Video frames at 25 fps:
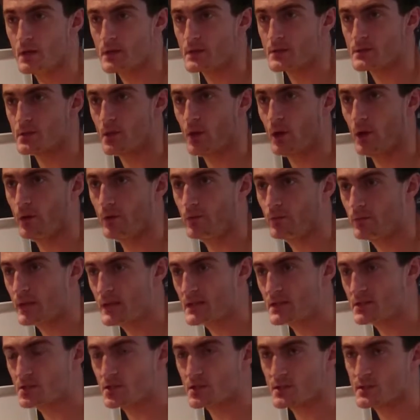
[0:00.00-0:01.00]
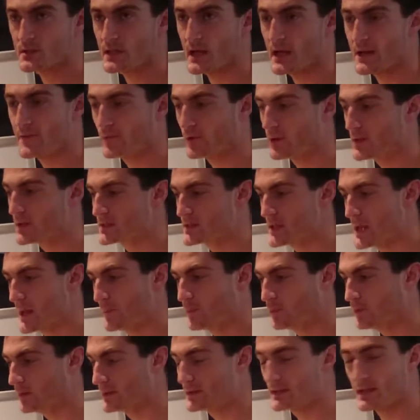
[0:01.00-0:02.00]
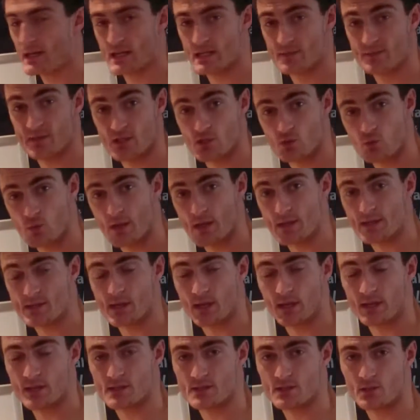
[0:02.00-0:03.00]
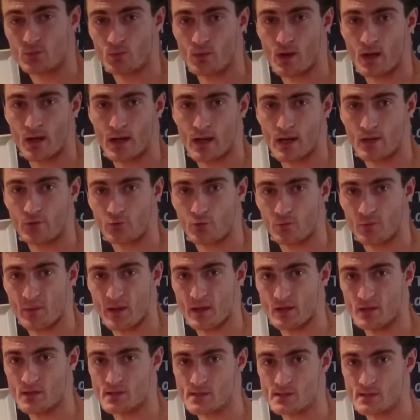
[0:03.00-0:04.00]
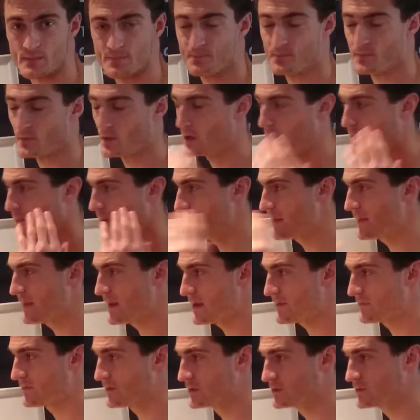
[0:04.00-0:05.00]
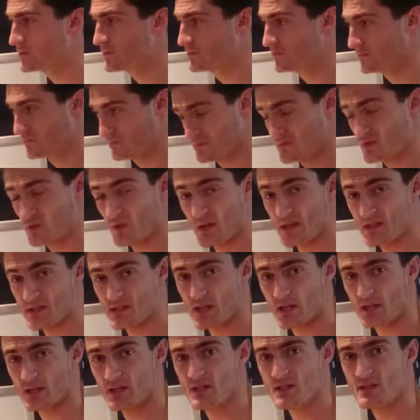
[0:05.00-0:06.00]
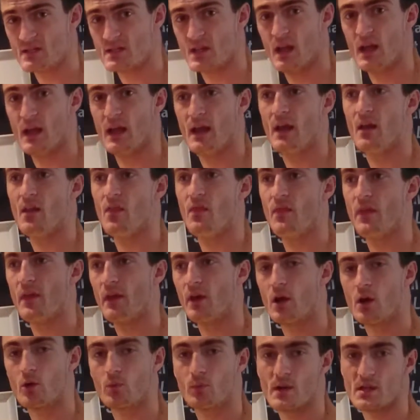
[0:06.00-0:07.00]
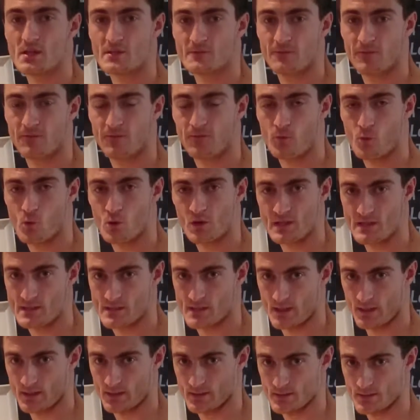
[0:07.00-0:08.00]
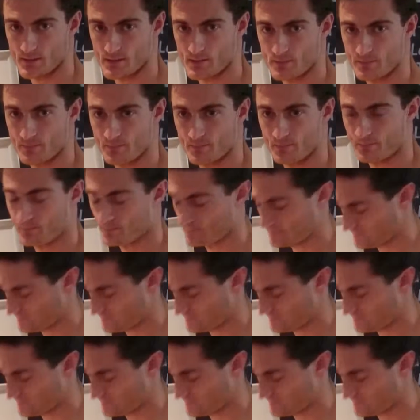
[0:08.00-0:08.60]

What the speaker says: So let's just say, for example, it takes me 20 seconds to run 100 meters. I run there for 20 seconds, then I rest for 40 seconds.